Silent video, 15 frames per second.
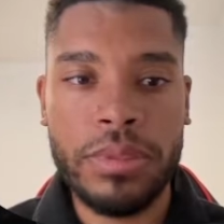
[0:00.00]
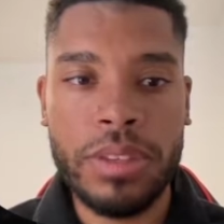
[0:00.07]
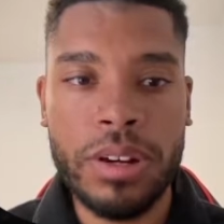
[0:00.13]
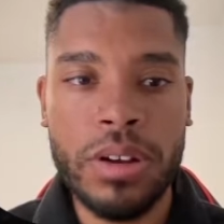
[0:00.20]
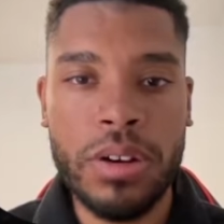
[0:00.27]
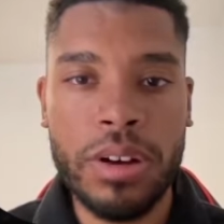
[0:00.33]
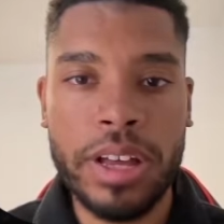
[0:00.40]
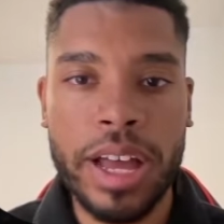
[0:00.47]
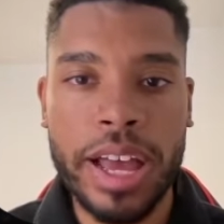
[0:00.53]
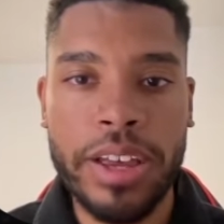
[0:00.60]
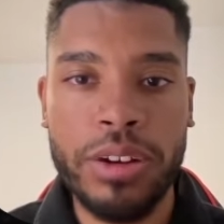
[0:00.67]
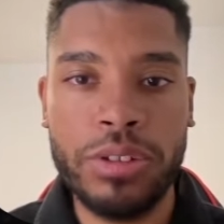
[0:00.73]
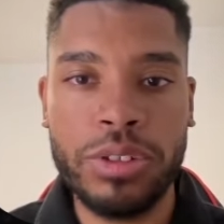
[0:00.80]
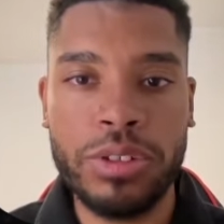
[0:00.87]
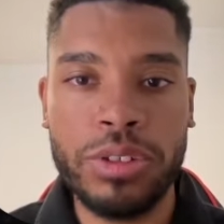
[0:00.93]
Okay,
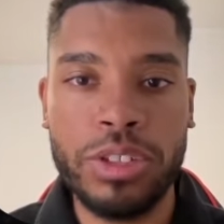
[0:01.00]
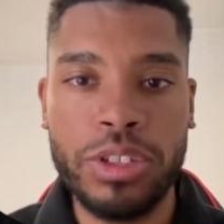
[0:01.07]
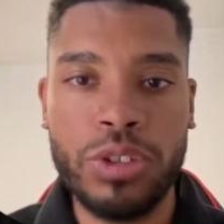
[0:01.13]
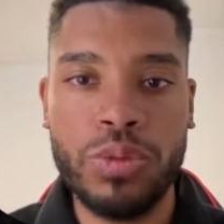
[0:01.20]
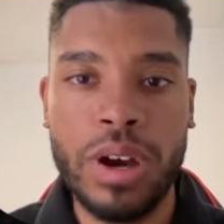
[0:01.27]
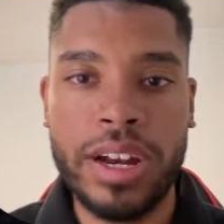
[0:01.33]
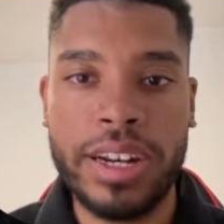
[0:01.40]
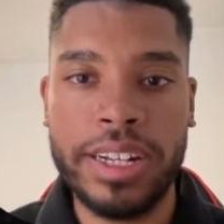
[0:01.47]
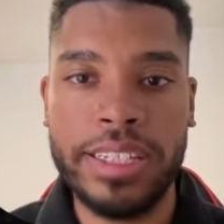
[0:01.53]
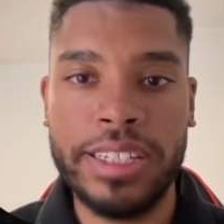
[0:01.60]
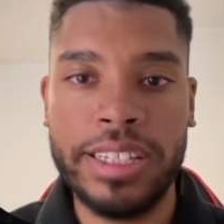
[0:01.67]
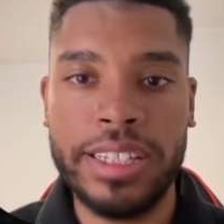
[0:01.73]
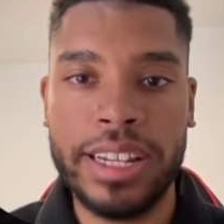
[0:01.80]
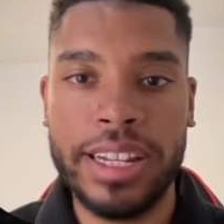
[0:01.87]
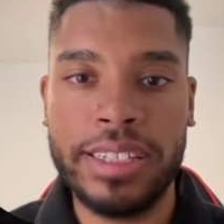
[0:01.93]
also this one
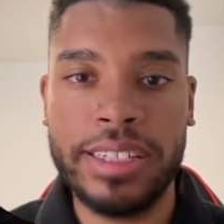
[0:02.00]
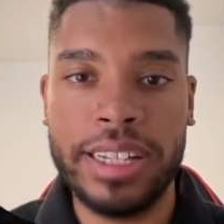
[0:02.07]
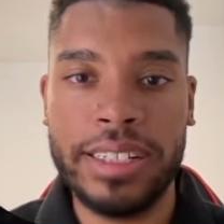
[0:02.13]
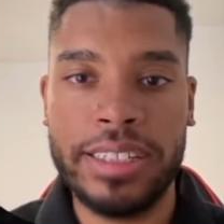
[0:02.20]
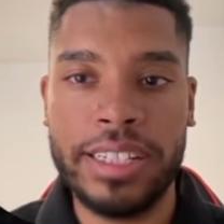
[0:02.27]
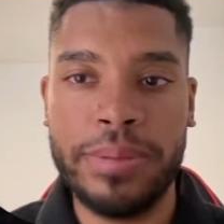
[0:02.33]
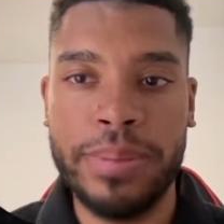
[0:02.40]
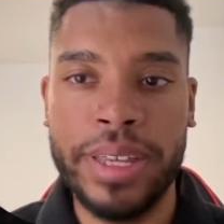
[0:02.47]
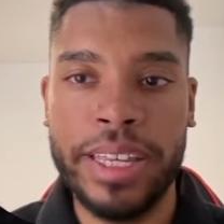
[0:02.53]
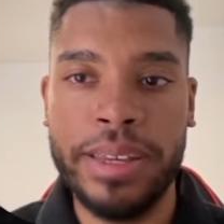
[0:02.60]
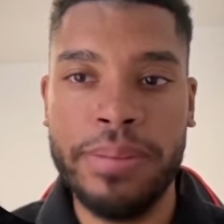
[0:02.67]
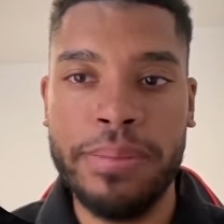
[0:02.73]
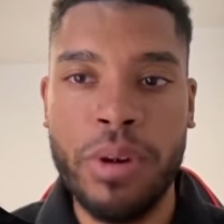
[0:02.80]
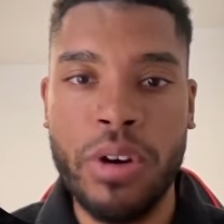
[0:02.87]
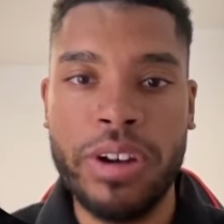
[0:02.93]
recently started making
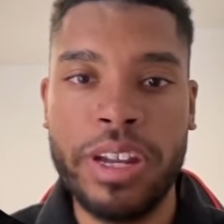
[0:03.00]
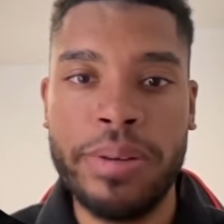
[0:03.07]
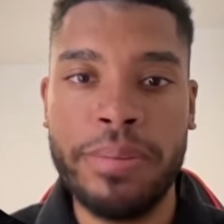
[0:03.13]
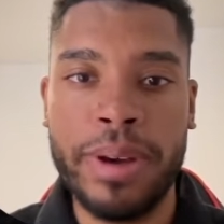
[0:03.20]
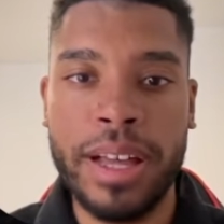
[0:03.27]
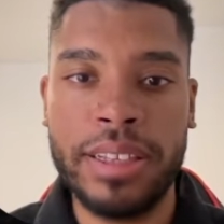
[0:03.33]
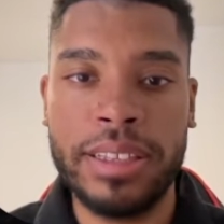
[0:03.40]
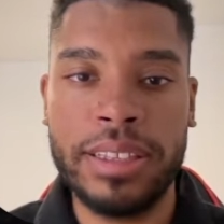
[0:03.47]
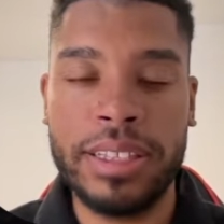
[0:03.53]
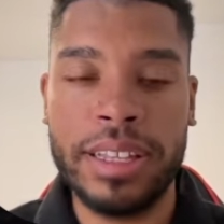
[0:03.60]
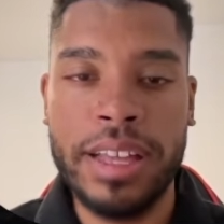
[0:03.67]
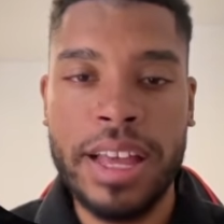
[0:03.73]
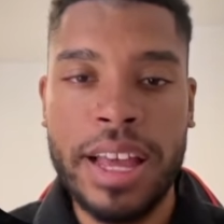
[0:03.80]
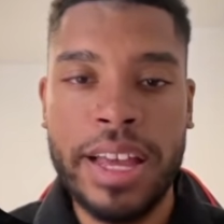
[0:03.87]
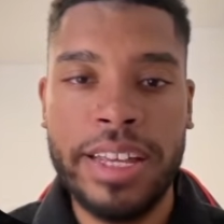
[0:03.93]
money, but
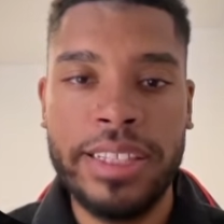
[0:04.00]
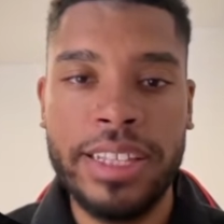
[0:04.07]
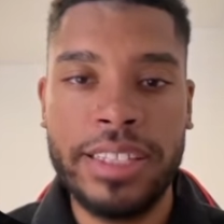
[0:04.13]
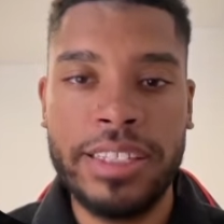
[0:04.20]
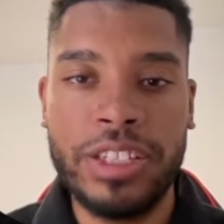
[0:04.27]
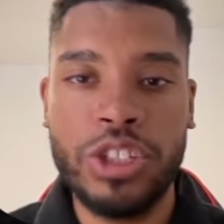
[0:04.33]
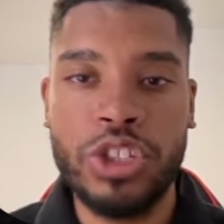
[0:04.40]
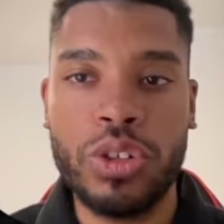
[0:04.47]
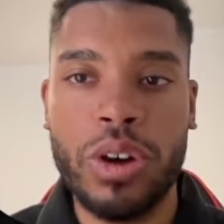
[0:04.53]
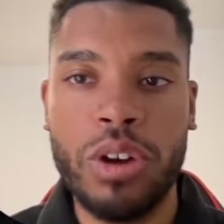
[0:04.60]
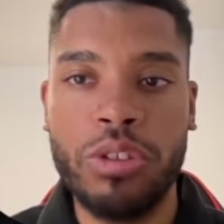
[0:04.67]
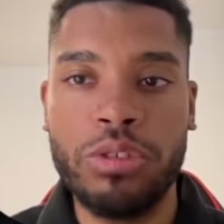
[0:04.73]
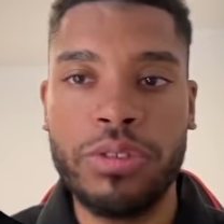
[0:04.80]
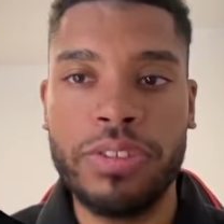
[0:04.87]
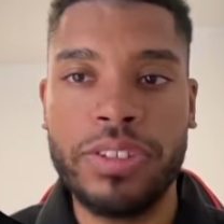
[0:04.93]
it doesn't show a lot
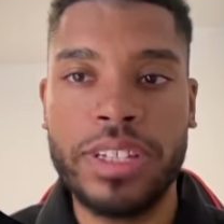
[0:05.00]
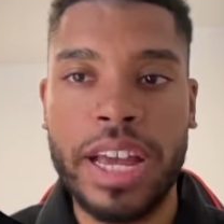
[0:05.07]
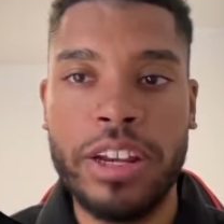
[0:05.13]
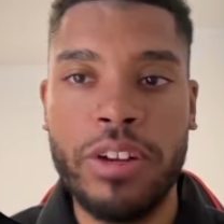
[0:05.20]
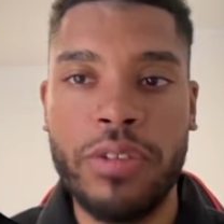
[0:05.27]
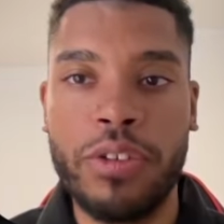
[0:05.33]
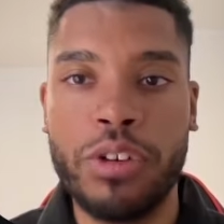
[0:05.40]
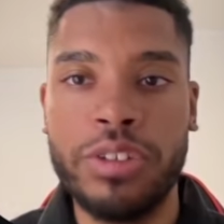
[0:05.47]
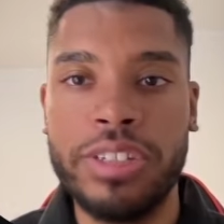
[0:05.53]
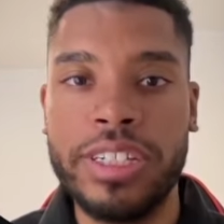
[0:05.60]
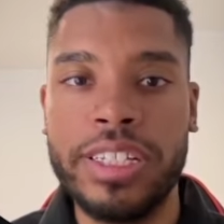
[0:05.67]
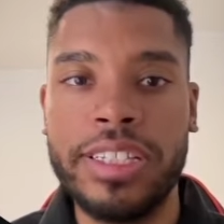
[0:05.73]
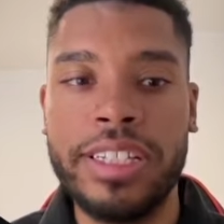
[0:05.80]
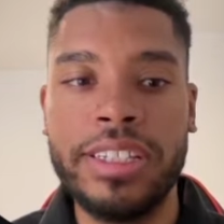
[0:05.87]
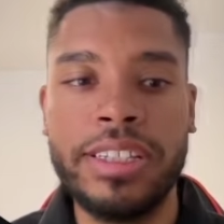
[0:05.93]
of sign of
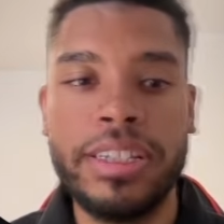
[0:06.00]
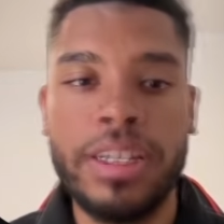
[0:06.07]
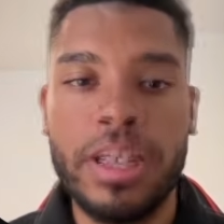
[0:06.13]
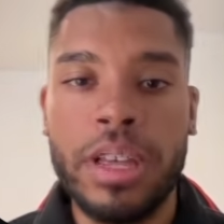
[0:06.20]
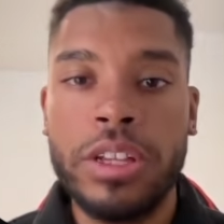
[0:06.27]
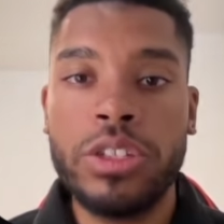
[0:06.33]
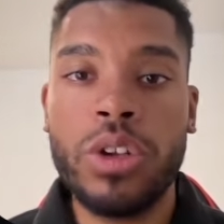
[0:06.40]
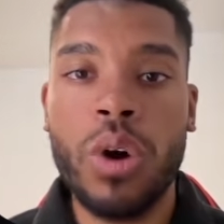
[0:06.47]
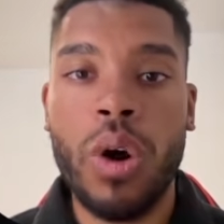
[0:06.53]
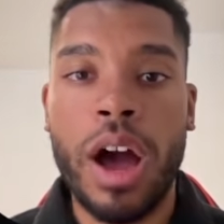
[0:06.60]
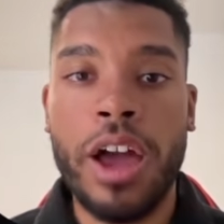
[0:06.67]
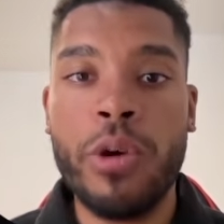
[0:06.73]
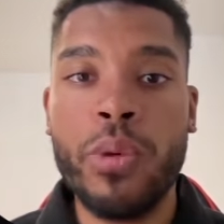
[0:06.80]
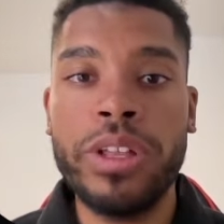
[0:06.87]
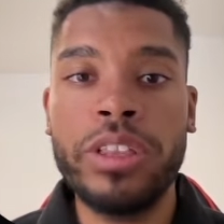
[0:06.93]
consistency. So I
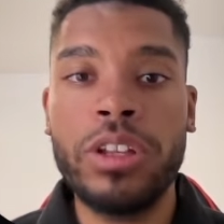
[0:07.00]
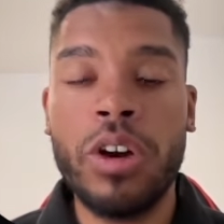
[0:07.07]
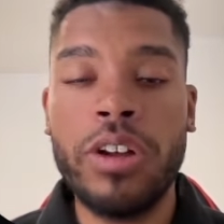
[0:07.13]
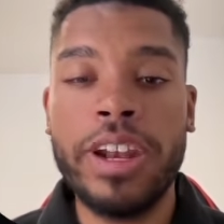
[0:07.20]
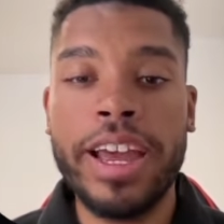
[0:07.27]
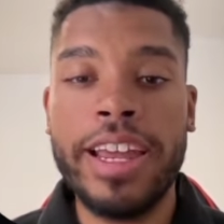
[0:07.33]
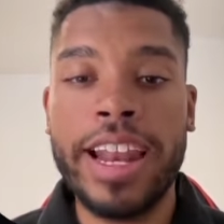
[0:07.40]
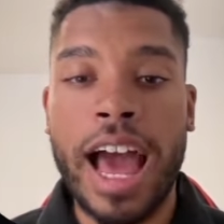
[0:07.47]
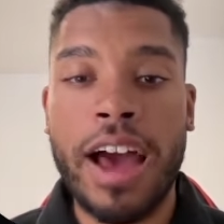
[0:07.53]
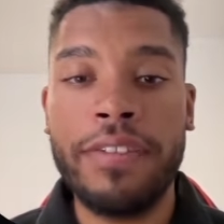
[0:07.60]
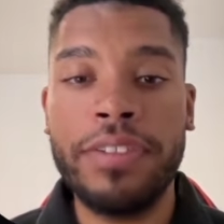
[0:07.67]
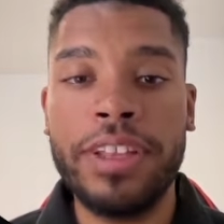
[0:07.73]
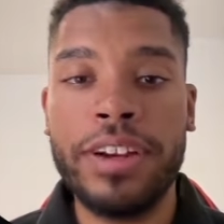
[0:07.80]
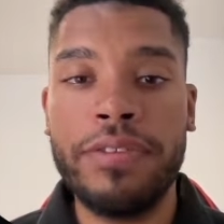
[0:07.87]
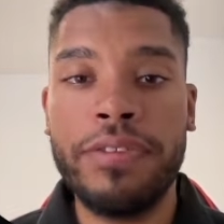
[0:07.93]
went on, and
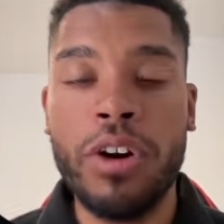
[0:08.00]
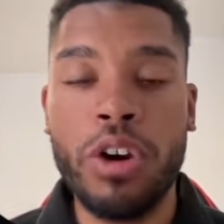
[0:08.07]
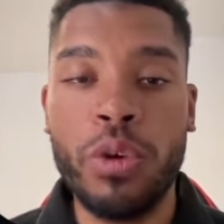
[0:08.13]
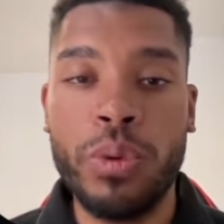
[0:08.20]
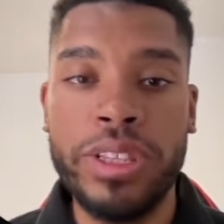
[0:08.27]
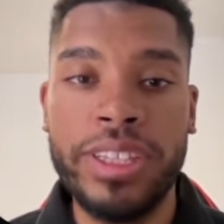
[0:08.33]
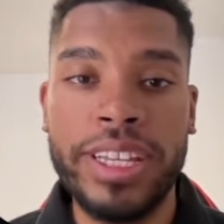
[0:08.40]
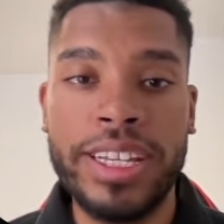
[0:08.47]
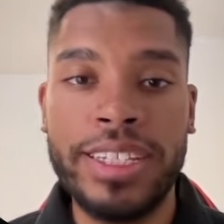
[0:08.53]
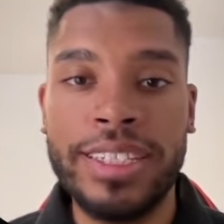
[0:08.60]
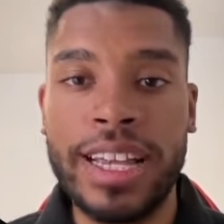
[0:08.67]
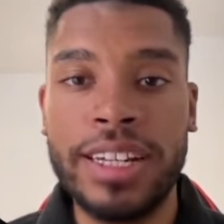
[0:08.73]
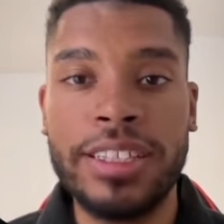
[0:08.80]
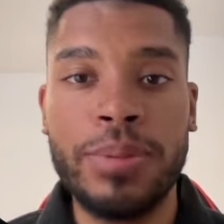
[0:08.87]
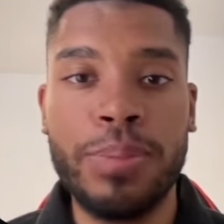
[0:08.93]
after following the
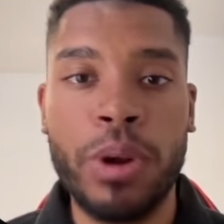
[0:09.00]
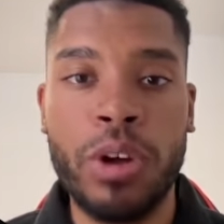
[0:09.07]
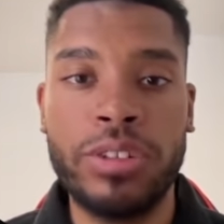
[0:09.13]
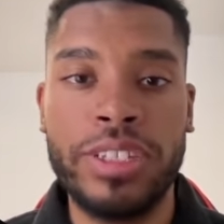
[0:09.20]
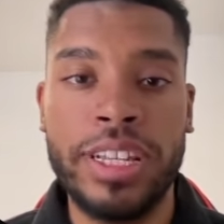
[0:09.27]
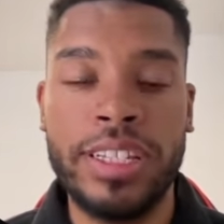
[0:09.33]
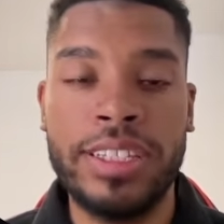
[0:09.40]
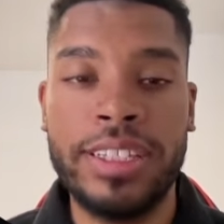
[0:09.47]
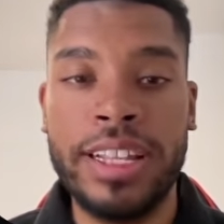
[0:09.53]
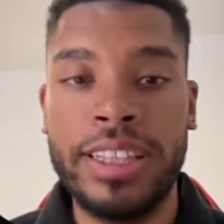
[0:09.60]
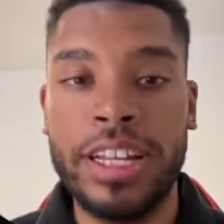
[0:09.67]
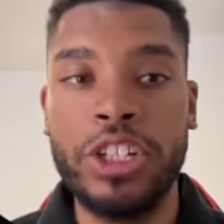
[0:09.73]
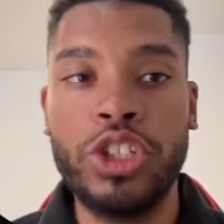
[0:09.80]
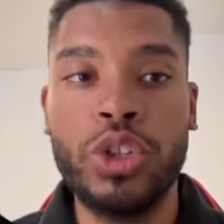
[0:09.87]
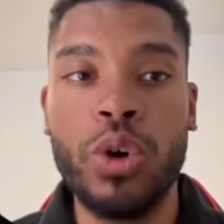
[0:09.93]
exact process that
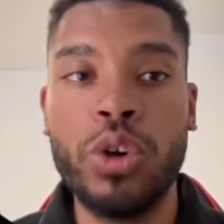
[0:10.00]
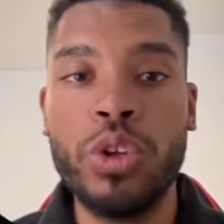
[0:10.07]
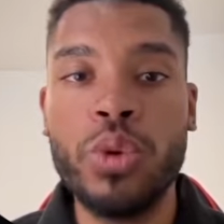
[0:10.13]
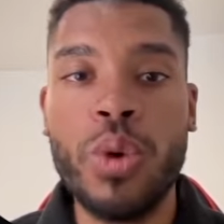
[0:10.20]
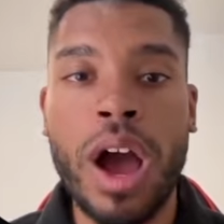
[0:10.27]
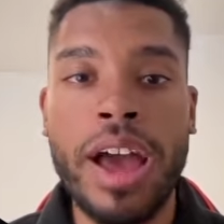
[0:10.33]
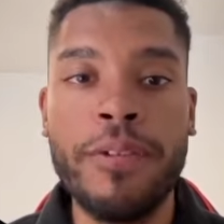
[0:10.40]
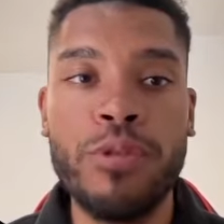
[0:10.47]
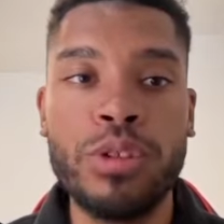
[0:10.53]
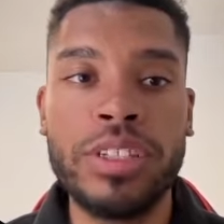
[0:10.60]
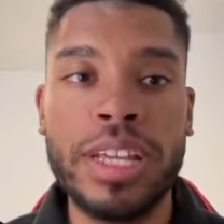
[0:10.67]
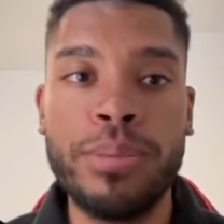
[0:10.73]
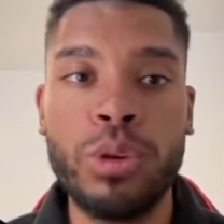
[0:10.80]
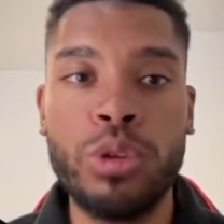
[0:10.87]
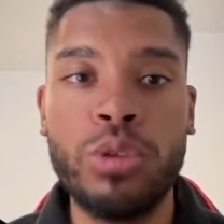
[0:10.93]
I show you, I was
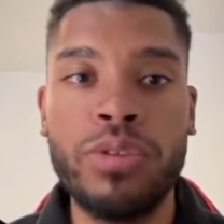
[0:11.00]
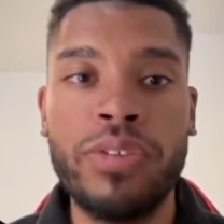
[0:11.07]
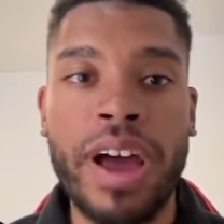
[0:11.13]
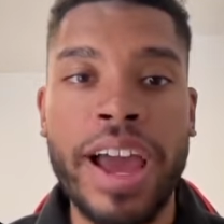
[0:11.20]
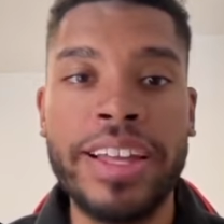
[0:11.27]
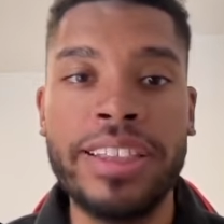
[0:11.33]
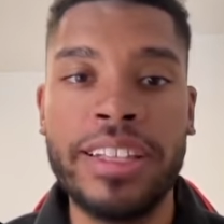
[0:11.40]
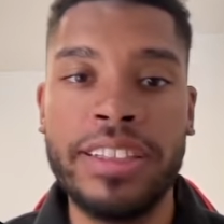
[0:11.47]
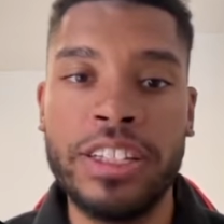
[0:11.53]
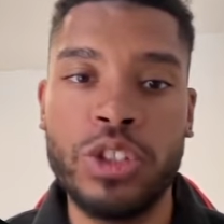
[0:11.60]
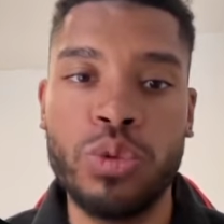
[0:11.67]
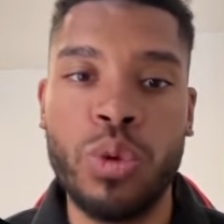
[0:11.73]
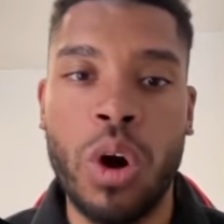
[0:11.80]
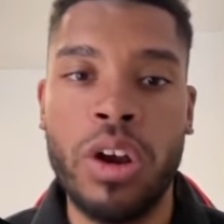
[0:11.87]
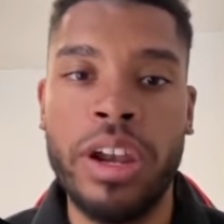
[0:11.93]
able to find this
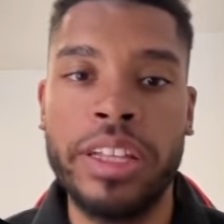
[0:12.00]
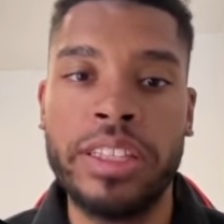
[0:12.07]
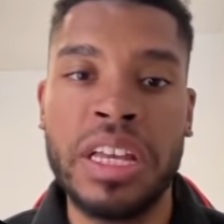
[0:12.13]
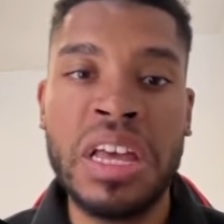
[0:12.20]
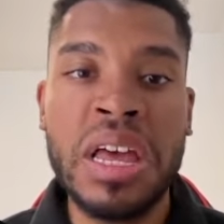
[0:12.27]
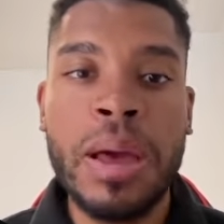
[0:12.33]
wallet.